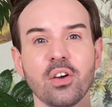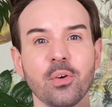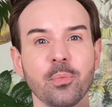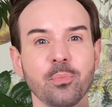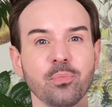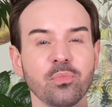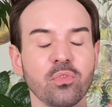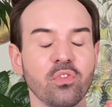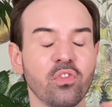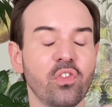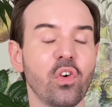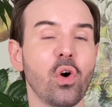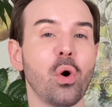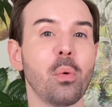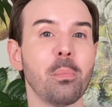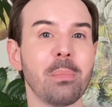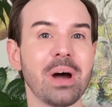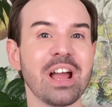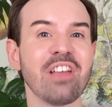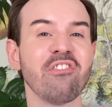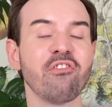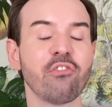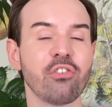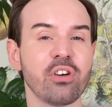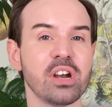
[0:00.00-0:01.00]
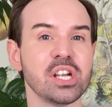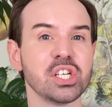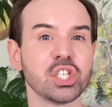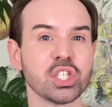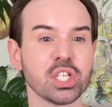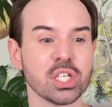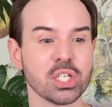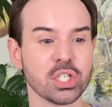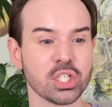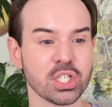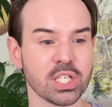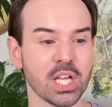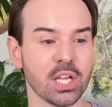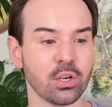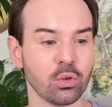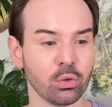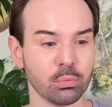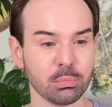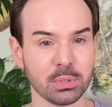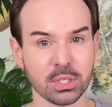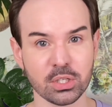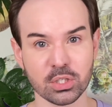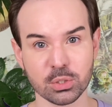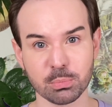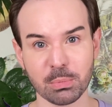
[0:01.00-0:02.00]
for my French channel,
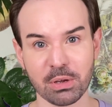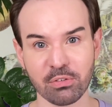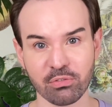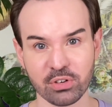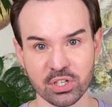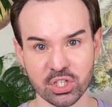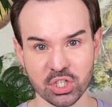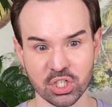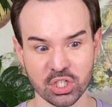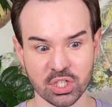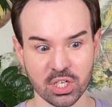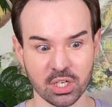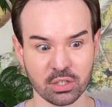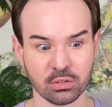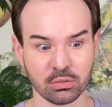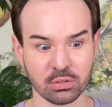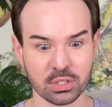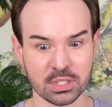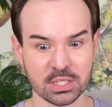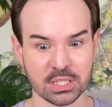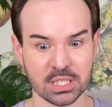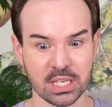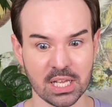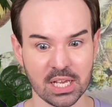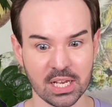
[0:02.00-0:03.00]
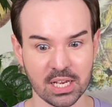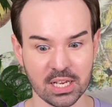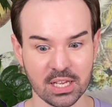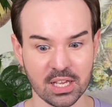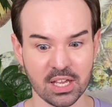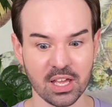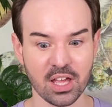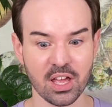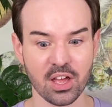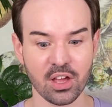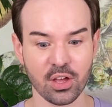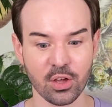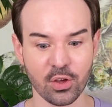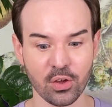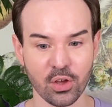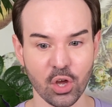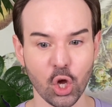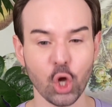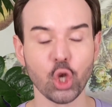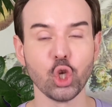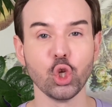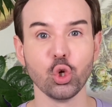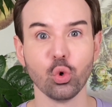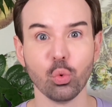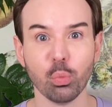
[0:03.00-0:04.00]
because my French channel is like a
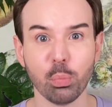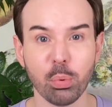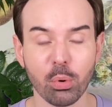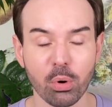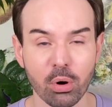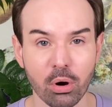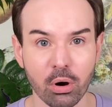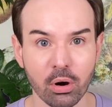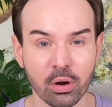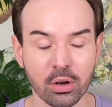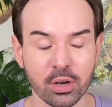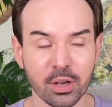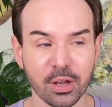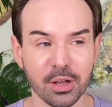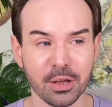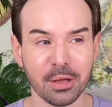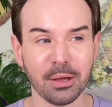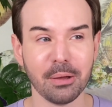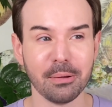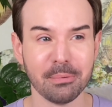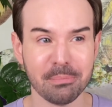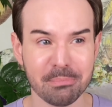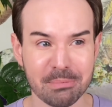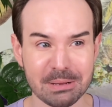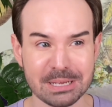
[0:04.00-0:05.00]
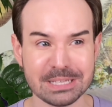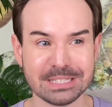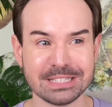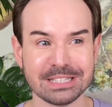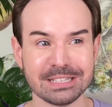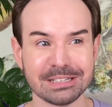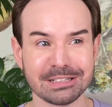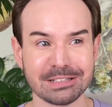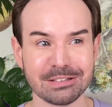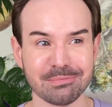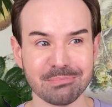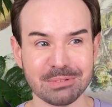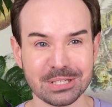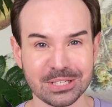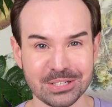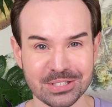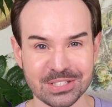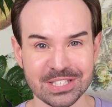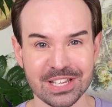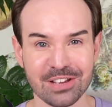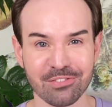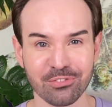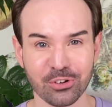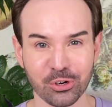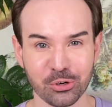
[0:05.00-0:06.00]
newborn basically, because
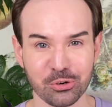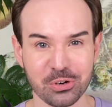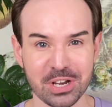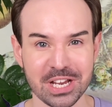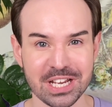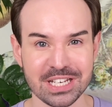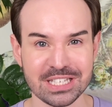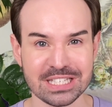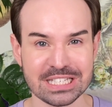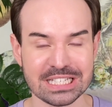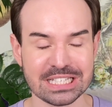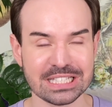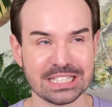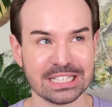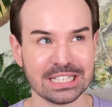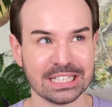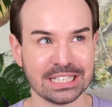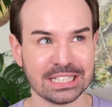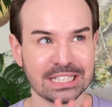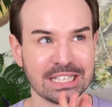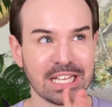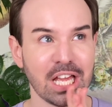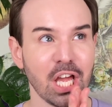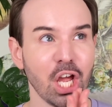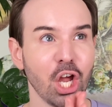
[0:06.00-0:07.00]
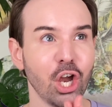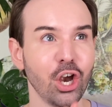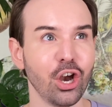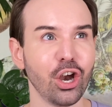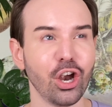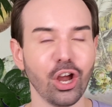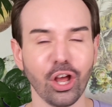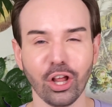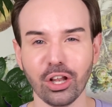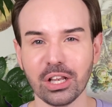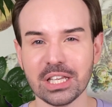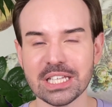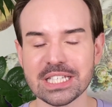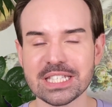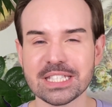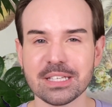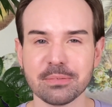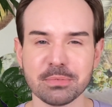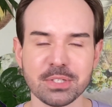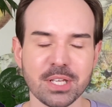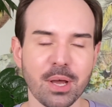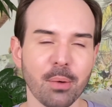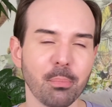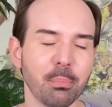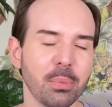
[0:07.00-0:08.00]
I've created in early
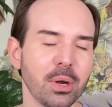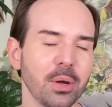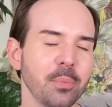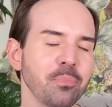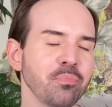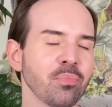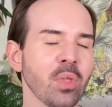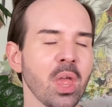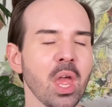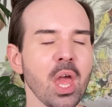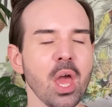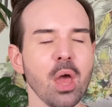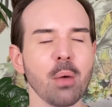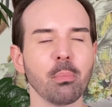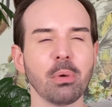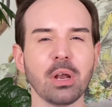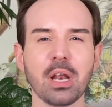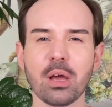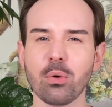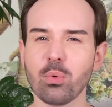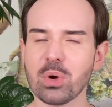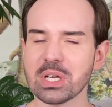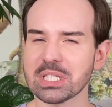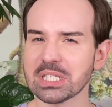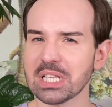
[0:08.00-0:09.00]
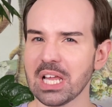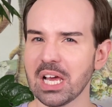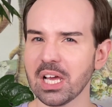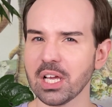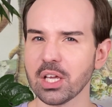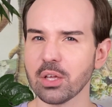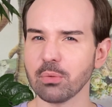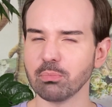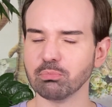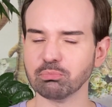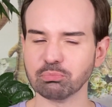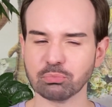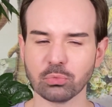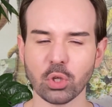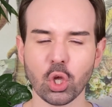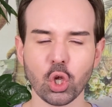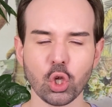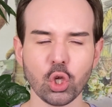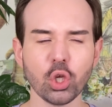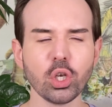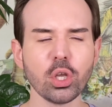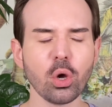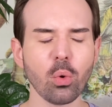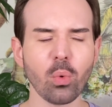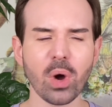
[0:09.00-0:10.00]
September. But I was like, you
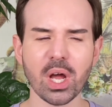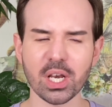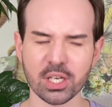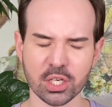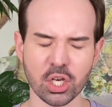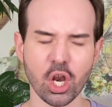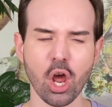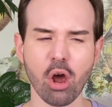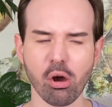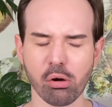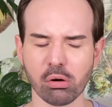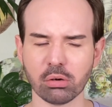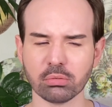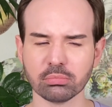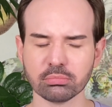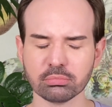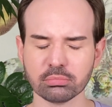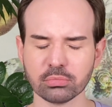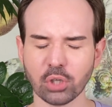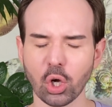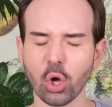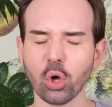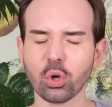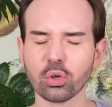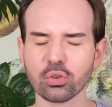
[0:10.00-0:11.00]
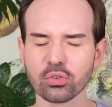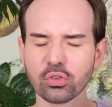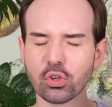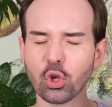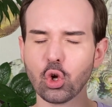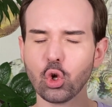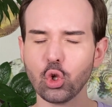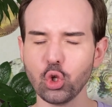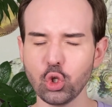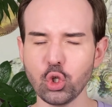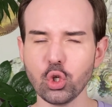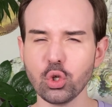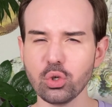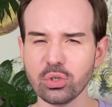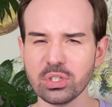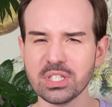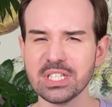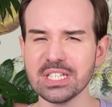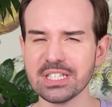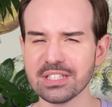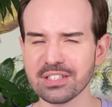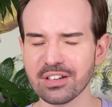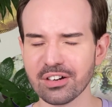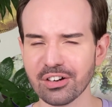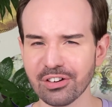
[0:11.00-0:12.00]
know what, no, also you
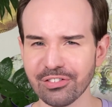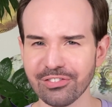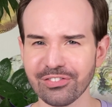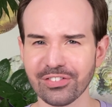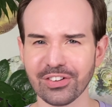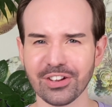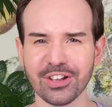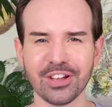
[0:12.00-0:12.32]
deserve